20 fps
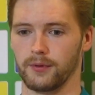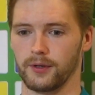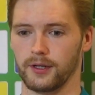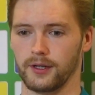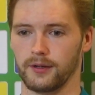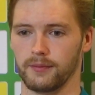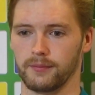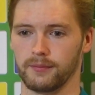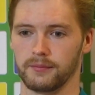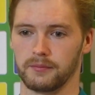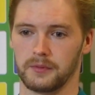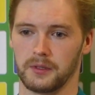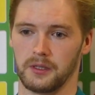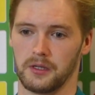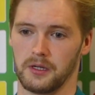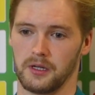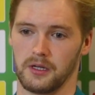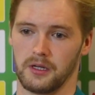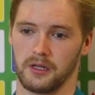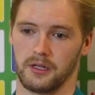But um,
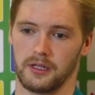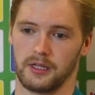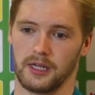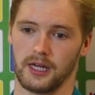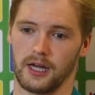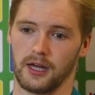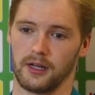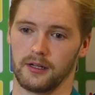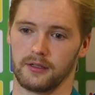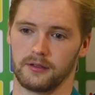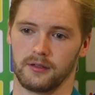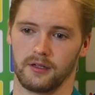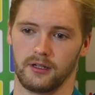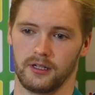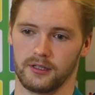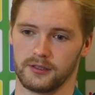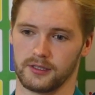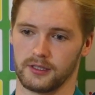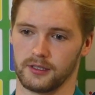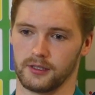yeah,
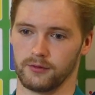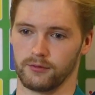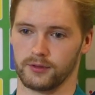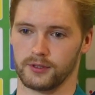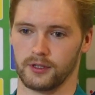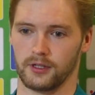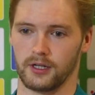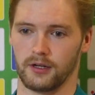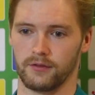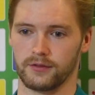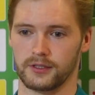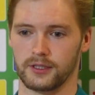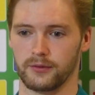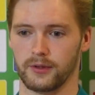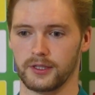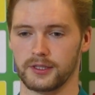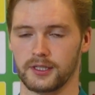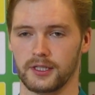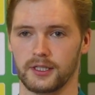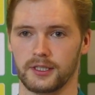listen, the result obviously
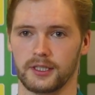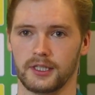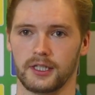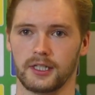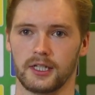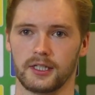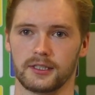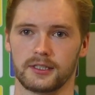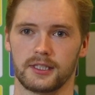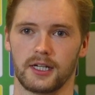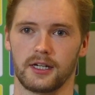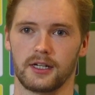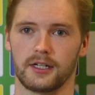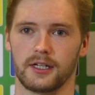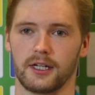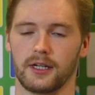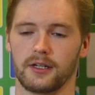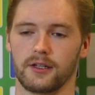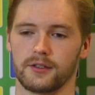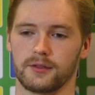wasn't ideal on
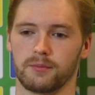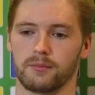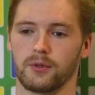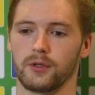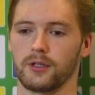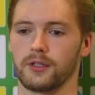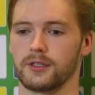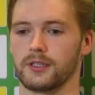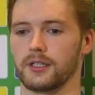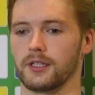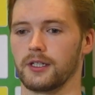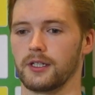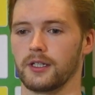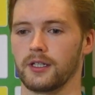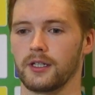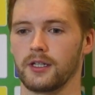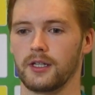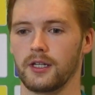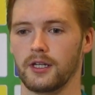Saturday and doesn't put us in a